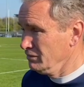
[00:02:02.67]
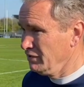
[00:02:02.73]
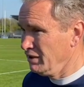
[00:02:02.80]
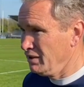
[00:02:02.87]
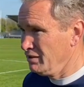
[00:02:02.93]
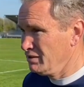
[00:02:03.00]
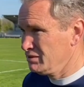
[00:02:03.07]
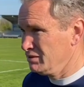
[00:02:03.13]

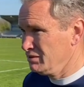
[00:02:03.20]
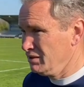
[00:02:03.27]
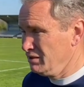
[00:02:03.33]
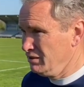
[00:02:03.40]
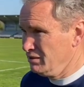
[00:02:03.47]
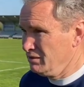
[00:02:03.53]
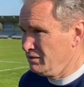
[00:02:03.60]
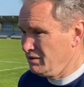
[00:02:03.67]
players. Yeah, this is
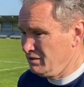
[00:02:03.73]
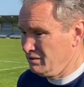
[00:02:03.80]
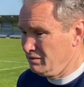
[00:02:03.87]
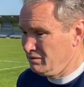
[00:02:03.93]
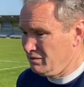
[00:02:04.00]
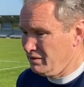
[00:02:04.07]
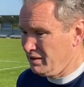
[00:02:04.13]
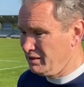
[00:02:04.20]
it. You know, and a
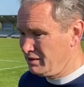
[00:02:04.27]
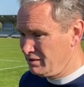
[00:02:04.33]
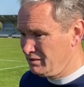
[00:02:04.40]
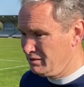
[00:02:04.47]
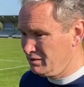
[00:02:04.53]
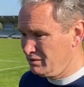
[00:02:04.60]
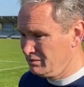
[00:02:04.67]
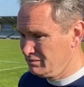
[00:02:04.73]
lot of that,
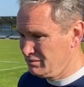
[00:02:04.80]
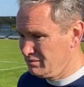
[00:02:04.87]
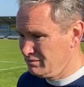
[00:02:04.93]
you know,